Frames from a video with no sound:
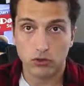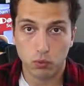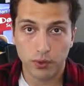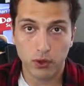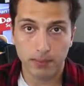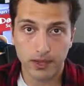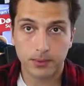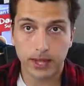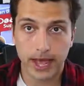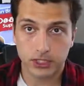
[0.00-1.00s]
You will be
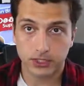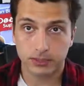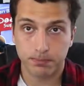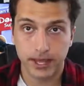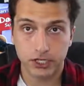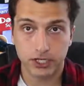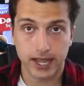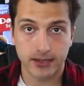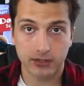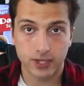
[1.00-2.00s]
able to actually pitch
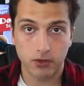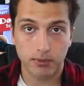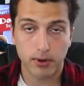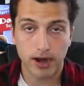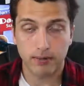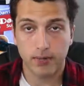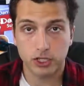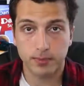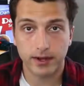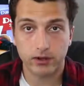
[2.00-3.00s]
and sell the product
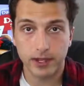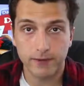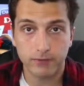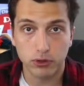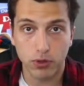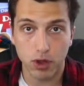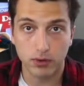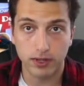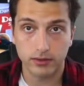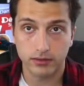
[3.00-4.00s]
much better if you
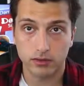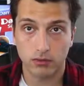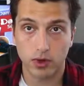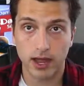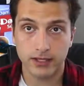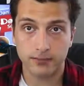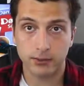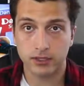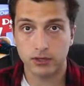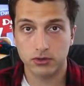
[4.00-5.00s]
own it. So what I
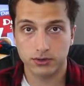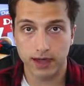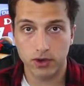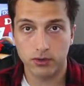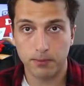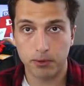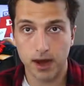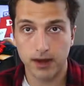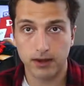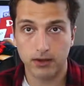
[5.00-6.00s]
typically do is if I own the
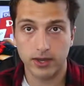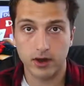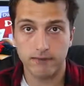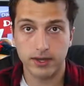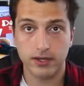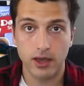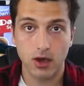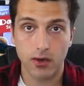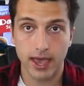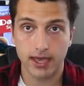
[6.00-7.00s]
product, I'll get on
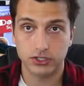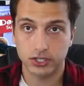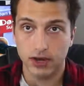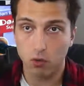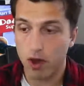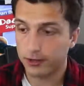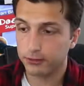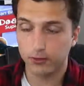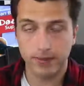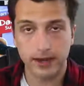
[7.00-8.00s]
video and just kind of
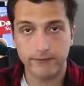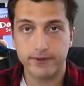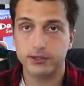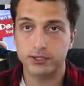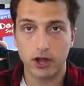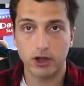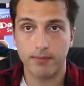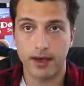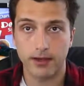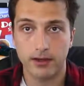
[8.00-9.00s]
walk through the benefits, talk about